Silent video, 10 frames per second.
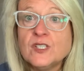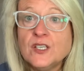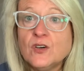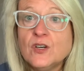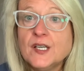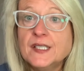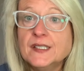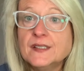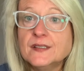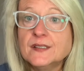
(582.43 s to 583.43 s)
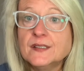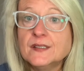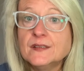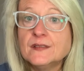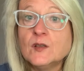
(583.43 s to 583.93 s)
not
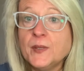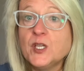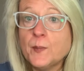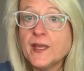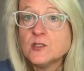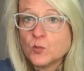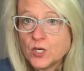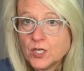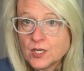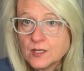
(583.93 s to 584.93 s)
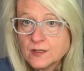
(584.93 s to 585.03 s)
going to be your best work.